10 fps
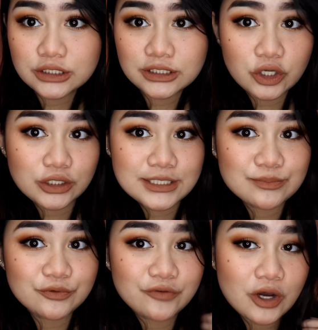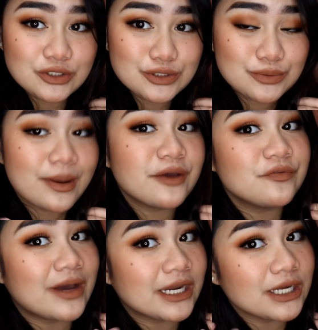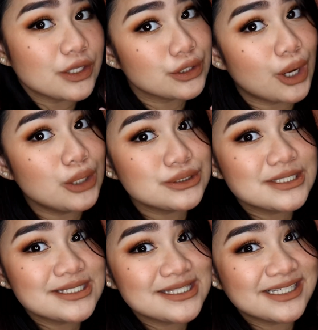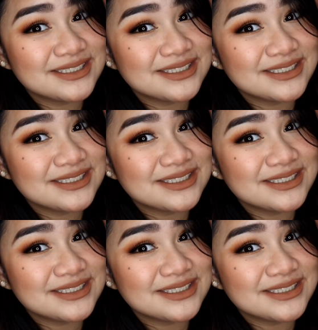Now let's move on to my final thoughts.